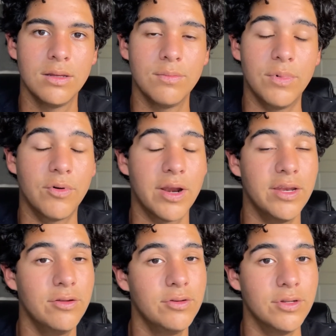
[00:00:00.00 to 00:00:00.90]
But what I
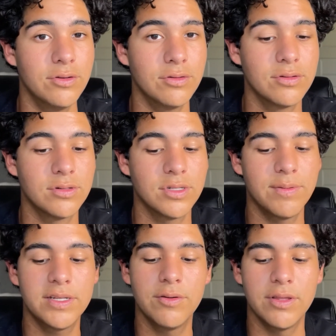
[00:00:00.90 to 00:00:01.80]
do,
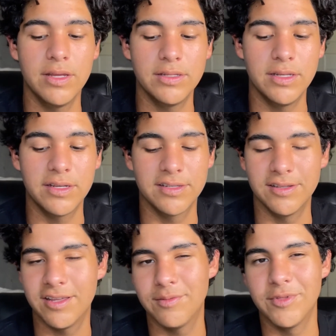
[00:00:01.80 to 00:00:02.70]
especially with Itsy, because
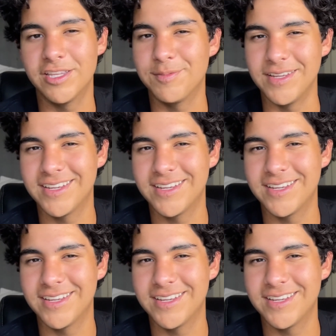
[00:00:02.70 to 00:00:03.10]
none of them really speak